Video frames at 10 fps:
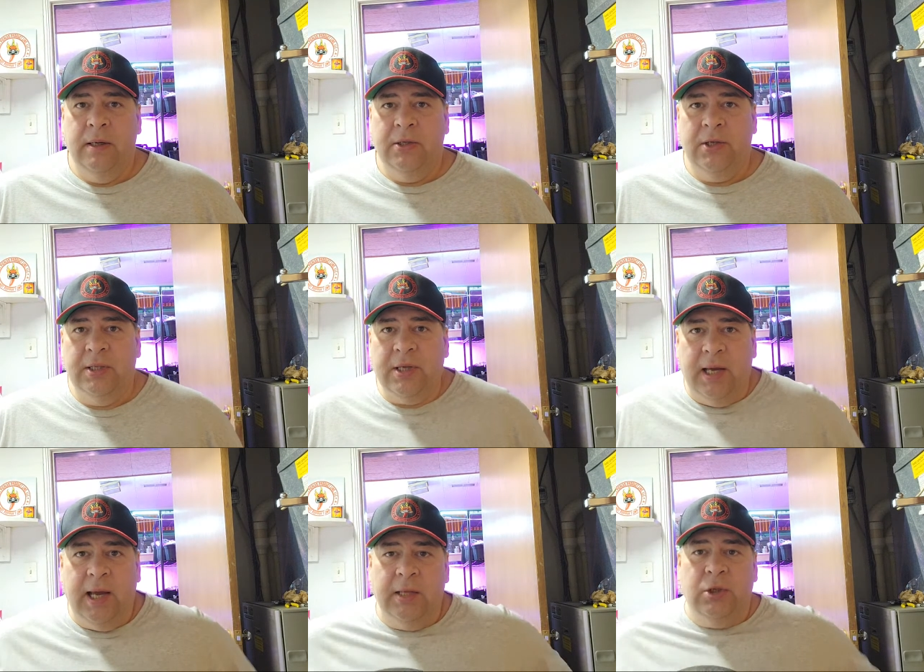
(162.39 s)
Since
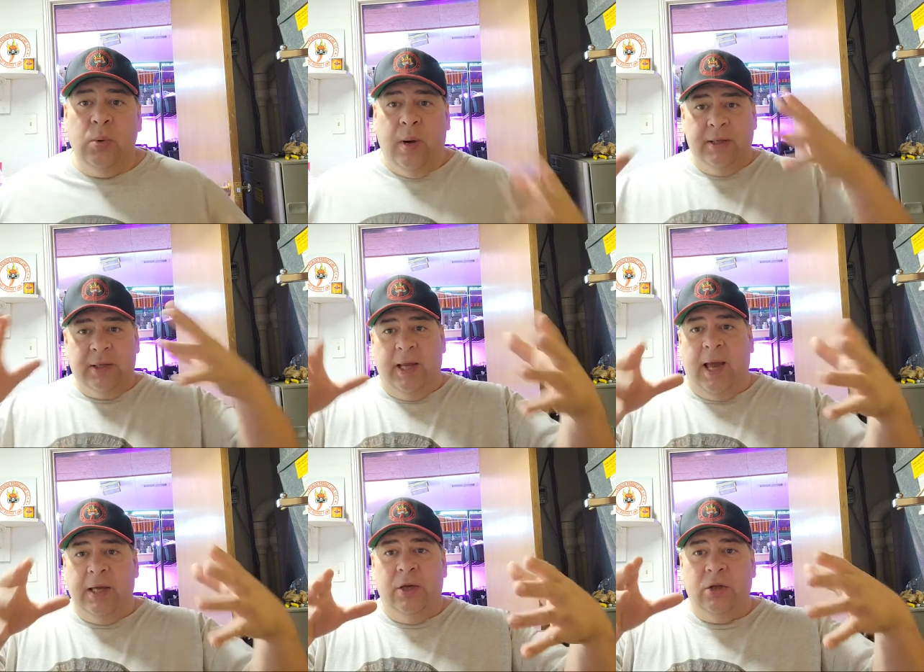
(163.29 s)
I do isolate,
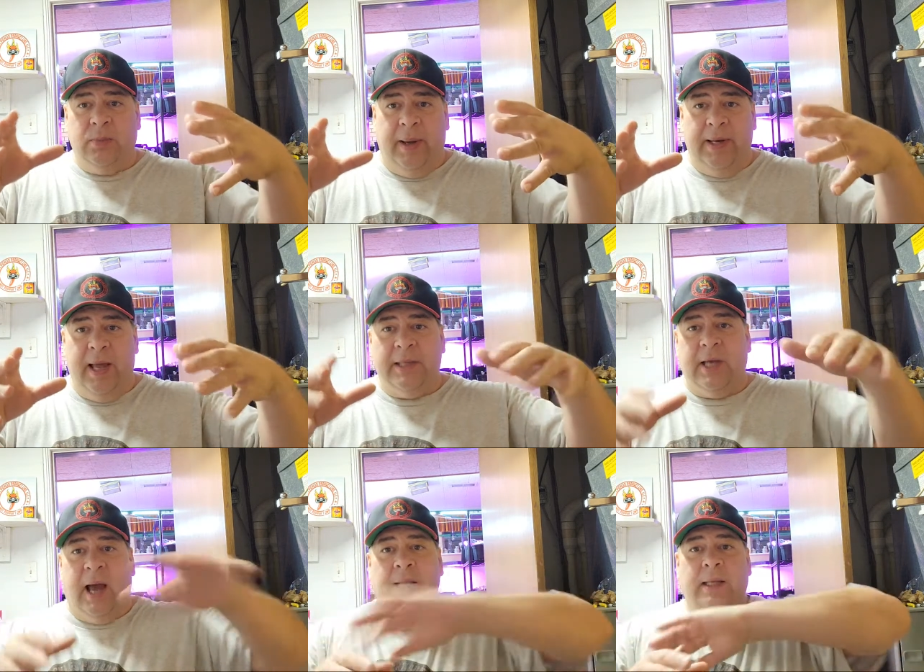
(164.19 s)
I use my nets.
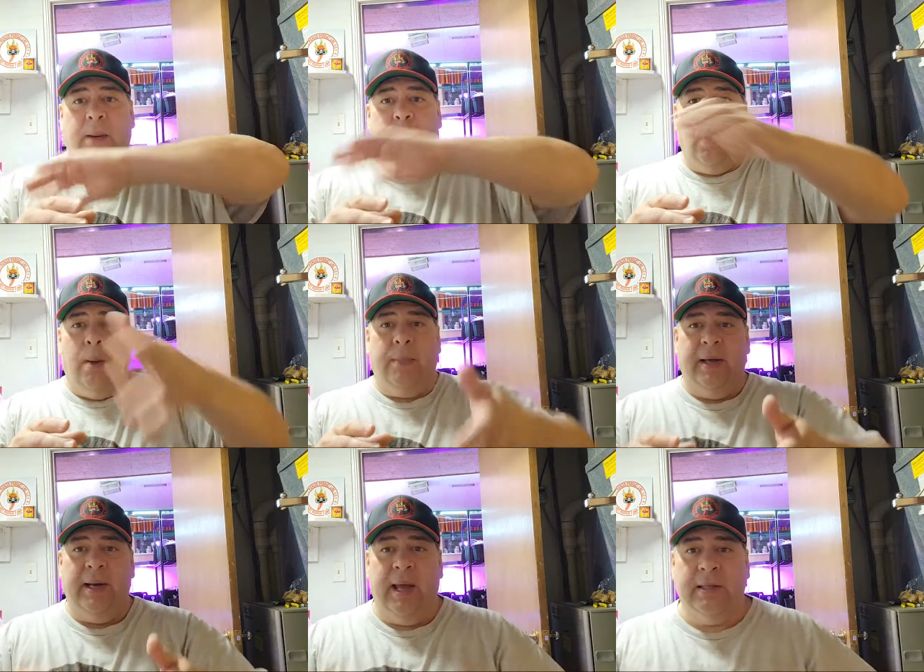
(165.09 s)
I double up
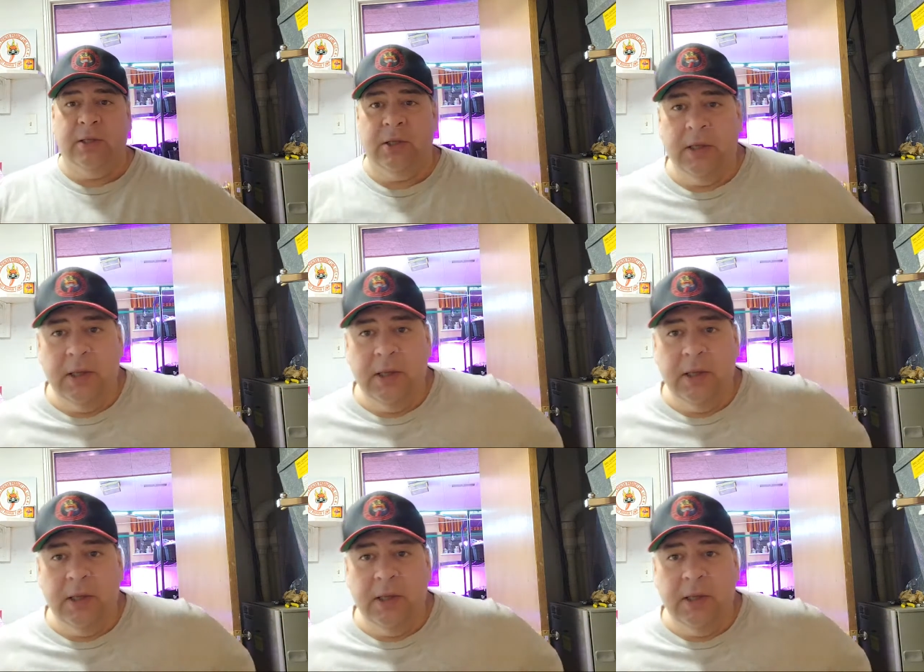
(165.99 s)
my nets